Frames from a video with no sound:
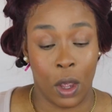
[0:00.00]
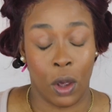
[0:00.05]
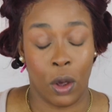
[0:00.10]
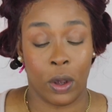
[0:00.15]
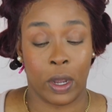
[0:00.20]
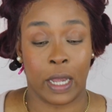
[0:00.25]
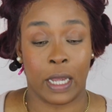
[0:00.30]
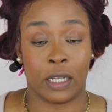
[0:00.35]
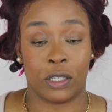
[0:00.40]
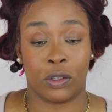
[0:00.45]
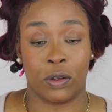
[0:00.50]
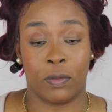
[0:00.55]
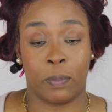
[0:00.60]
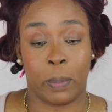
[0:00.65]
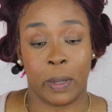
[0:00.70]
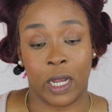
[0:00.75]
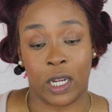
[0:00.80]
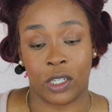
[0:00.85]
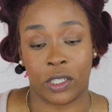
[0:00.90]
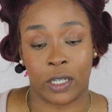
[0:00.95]
Okay, so
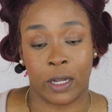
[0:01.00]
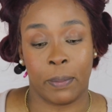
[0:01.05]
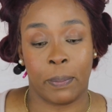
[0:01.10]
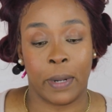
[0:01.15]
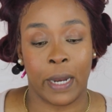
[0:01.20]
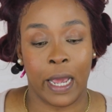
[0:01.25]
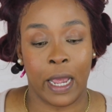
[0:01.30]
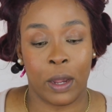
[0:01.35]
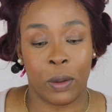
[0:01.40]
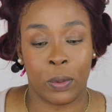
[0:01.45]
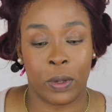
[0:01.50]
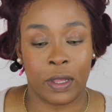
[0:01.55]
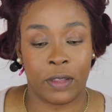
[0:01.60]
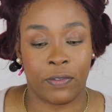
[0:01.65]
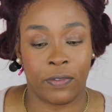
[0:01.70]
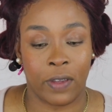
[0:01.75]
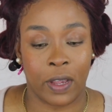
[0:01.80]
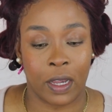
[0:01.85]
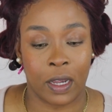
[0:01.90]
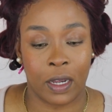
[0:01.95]
blush. Apply with
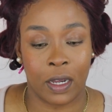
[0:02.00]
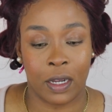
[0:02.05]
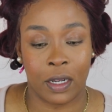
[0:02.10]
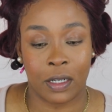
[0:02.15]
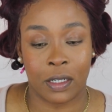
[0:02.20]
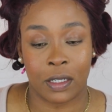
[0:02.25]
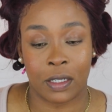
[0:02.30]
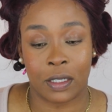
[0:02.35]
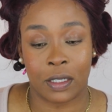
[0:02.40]
finger